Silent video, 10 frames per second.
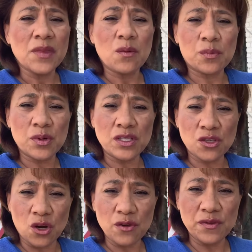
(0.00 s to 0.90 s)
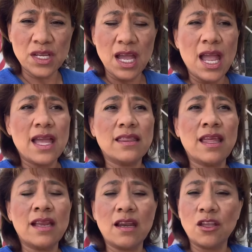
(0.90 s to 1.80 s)
preserved,
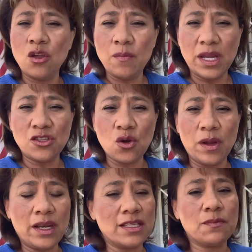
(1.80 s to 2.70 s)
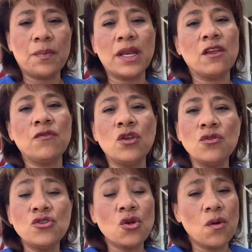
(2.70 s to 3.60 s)
then you may join us. But if
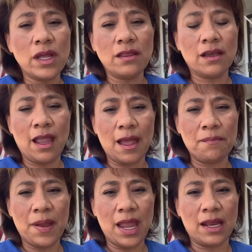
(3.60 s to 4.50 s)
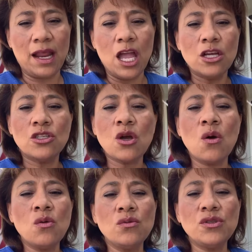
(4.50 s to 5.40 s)
you join the campaign,
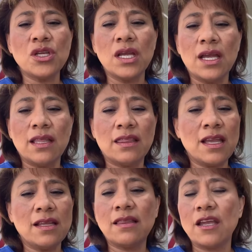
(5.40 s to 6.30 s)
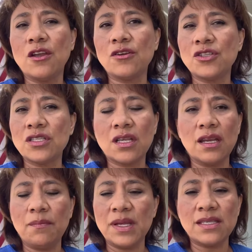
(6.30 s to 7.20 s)
don't think that you're just going
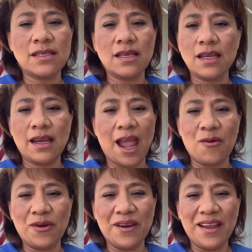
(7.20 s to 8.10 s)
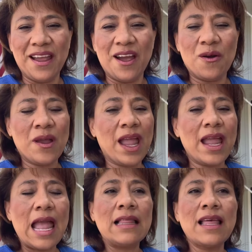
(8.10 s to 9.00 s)
to be sitting down.
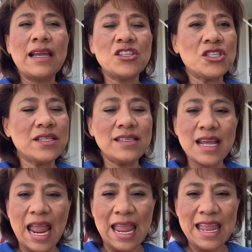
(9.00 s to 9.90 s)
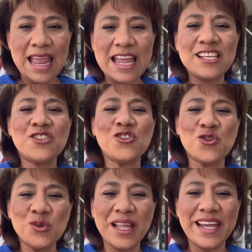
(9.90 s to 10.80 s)
Okay, election day is
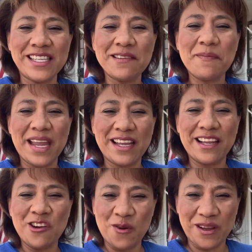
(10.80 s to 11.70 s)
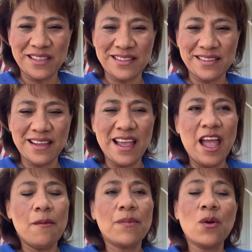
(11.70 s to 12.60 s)
too late to make noise.
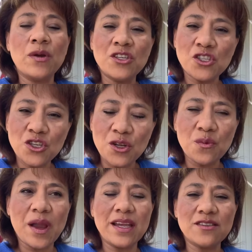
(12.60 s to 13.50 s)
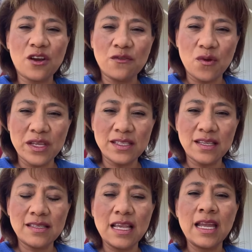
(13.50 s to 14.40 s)
But we should raise our
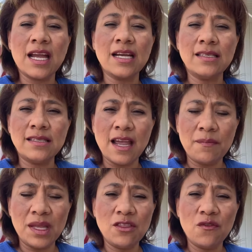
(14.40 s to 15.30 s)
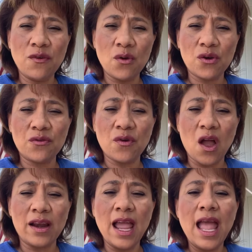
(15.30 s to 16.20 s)
voices in condemning the voter
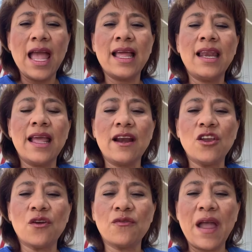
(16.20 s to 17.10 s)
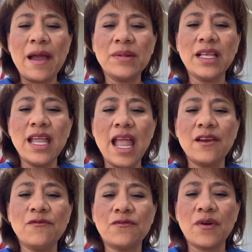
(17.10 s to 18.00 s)
fraud and let your family
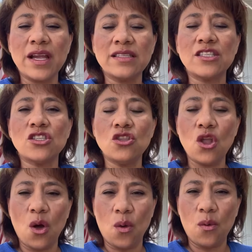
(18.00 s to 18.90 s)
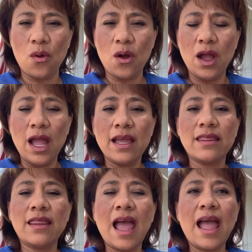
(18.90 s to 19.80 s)
and friends know
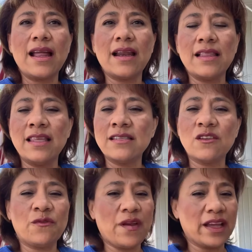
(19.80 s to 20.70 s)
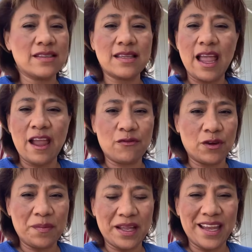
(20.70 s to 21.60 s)
that this affects
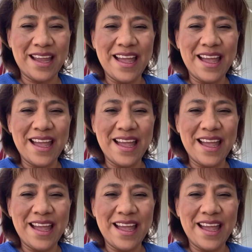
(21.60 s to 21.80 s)
everybody,